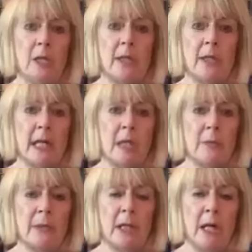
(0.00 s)
because this
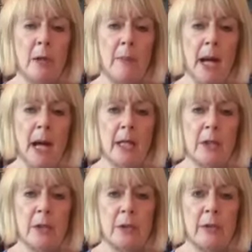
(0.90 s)
helps the lower back
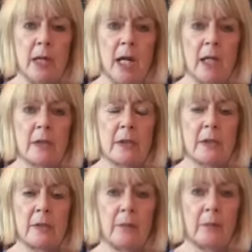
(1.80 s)
to relax.